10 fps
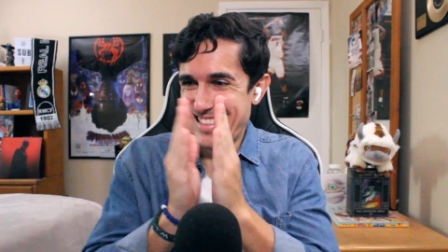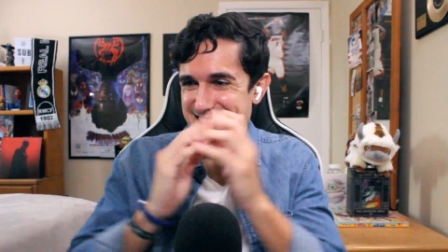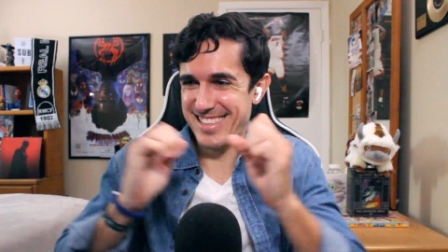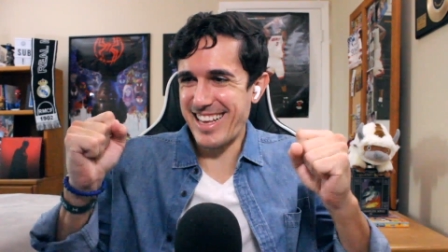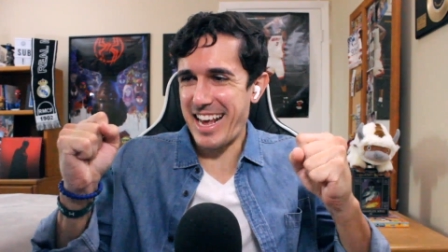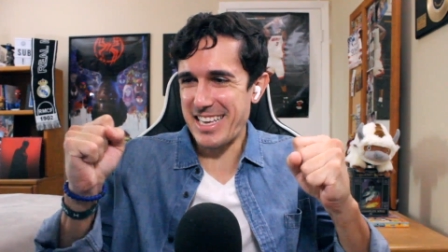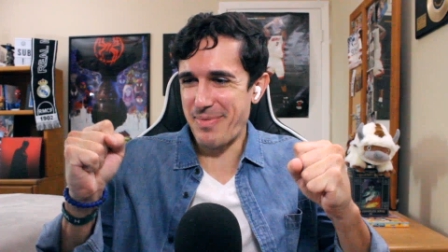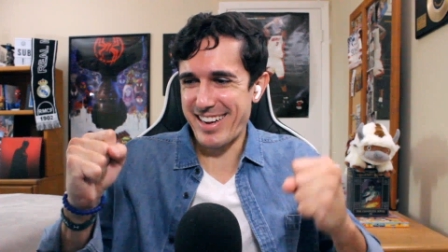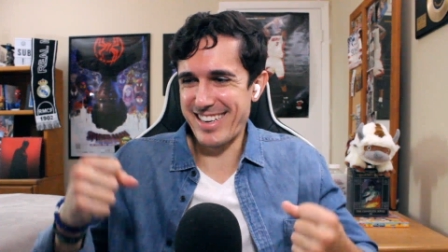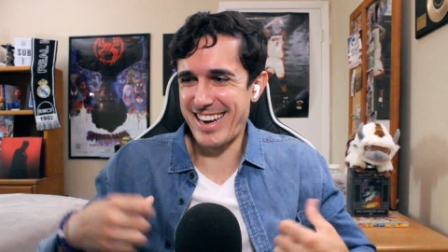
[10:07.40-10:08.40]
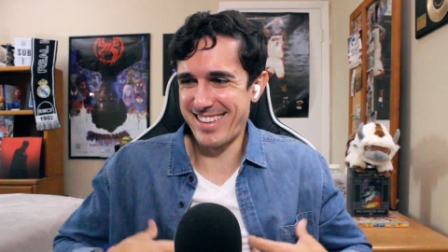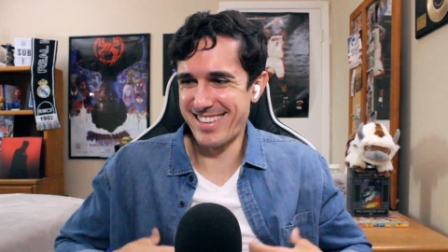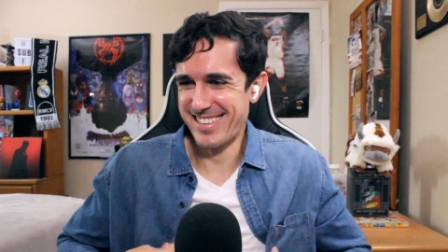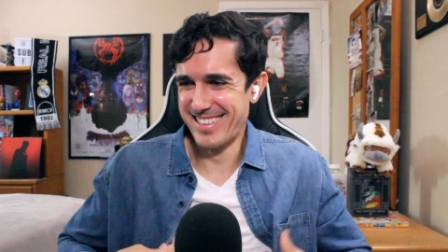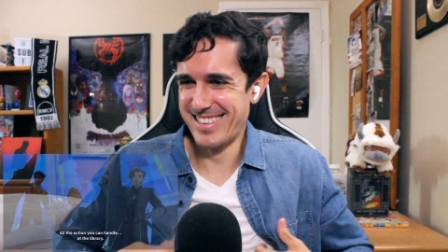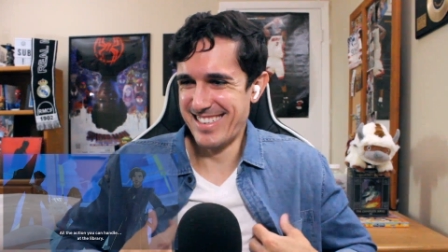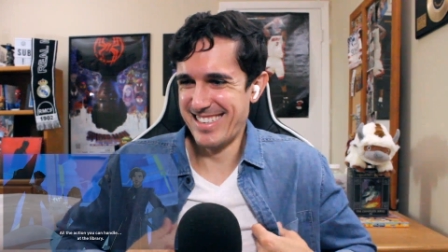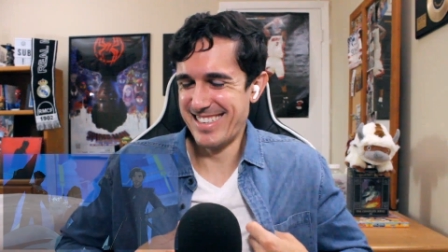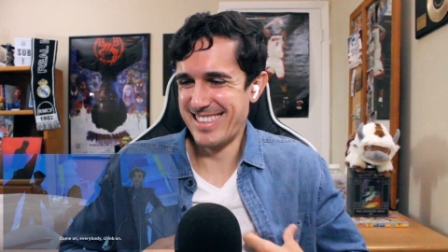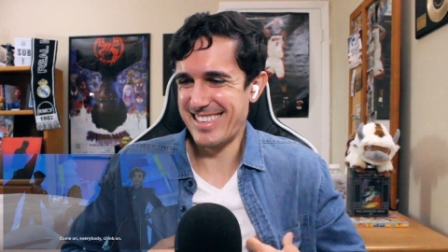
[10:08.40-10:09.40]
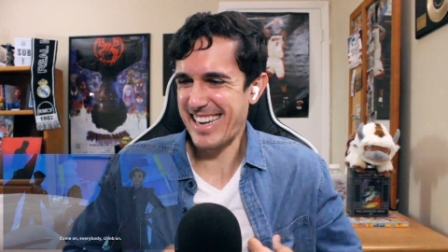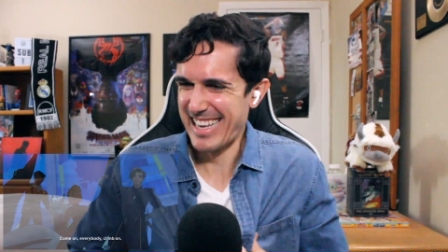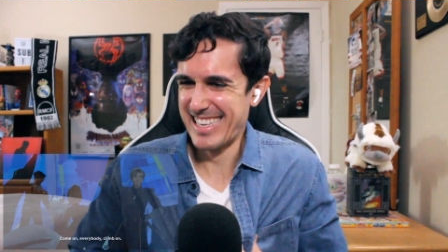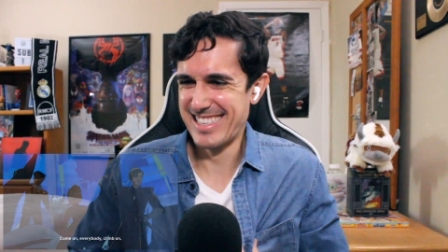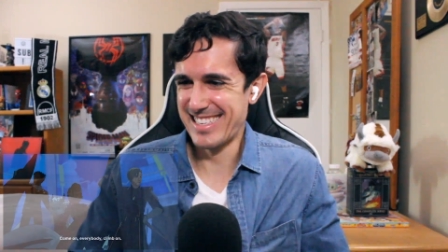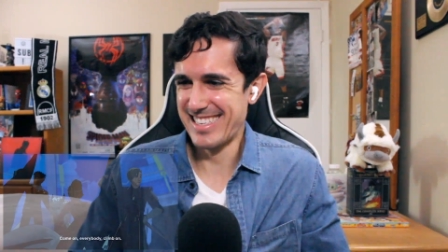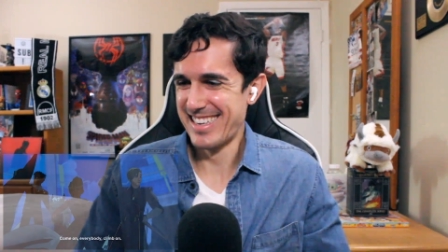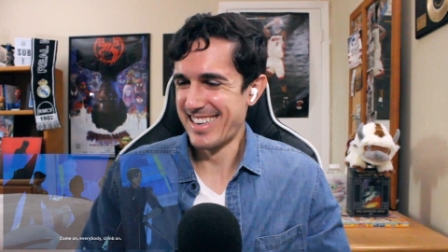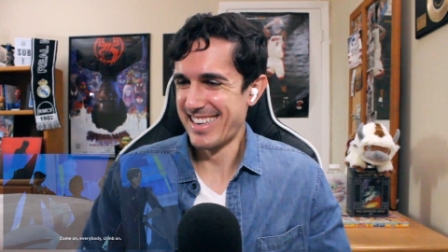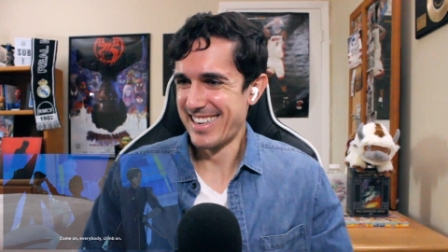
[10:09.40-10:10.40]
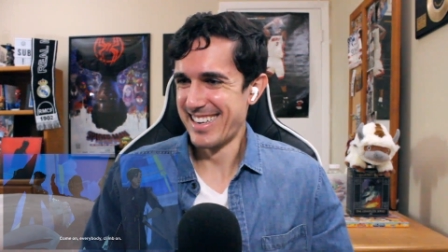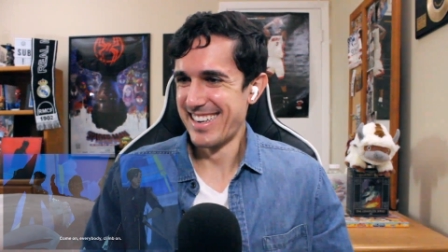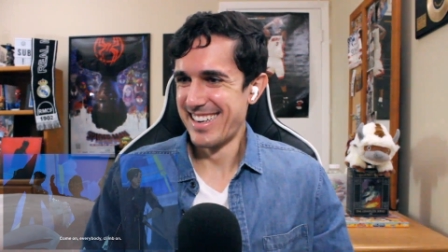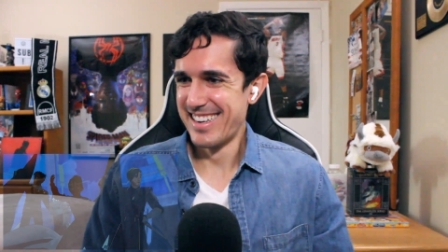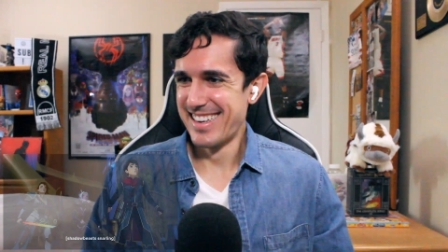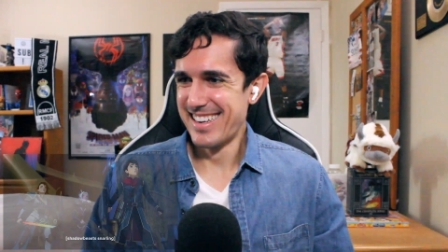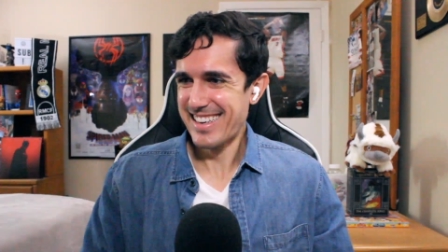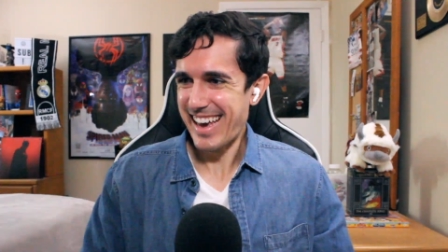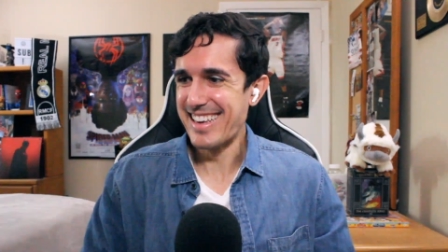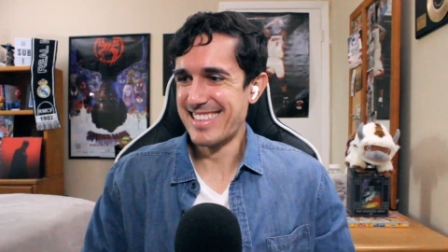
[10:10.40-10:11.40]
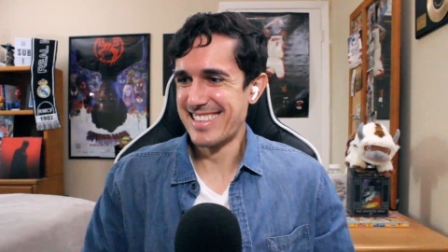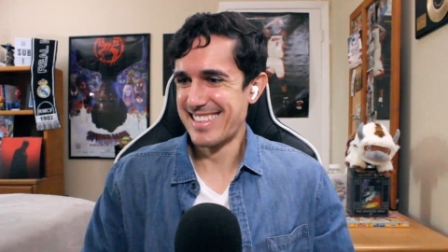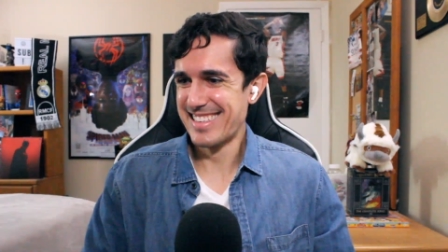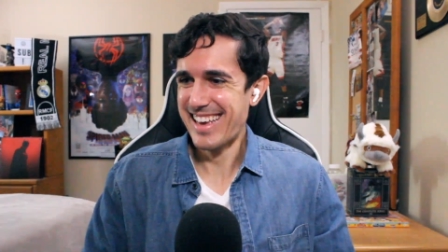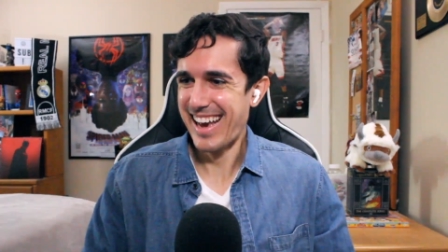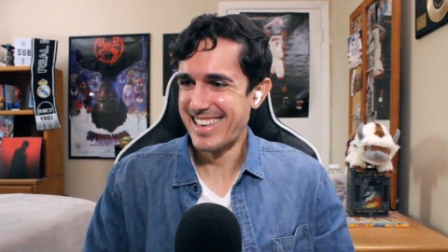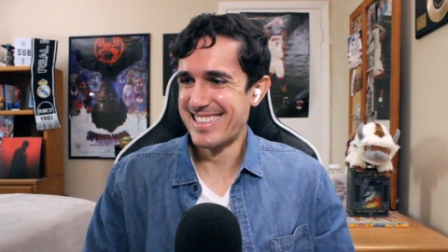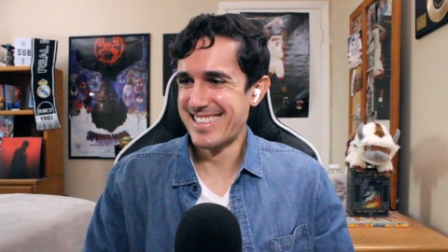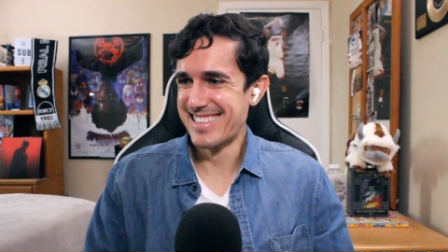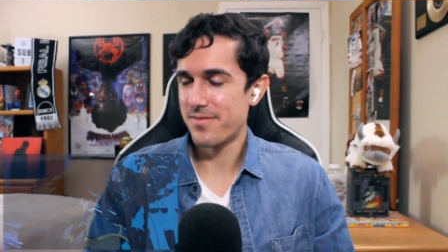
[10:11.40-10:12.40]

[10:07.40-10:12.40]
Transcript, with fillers: The gang's back together. Yes. Yes. Yes.